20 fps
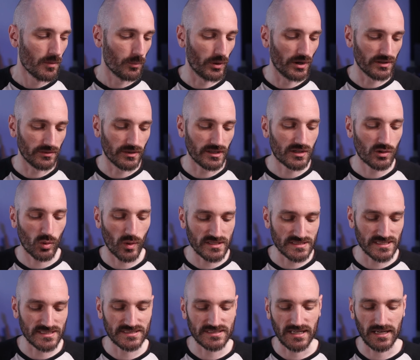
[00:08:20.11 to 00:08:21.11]
But the
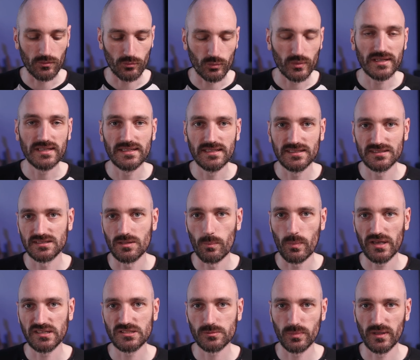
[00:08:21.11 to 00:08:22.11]
question site really is the
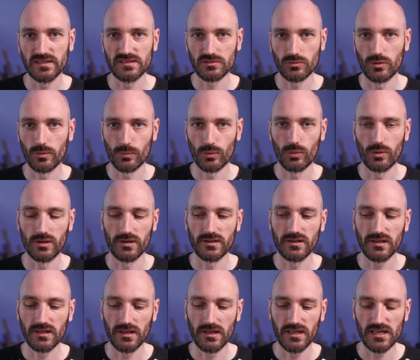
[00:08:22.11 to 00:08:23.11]
best place to report
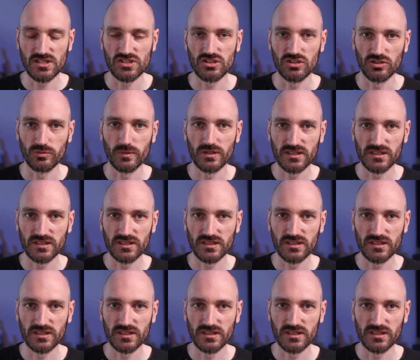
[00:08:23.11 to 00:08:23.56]
issues,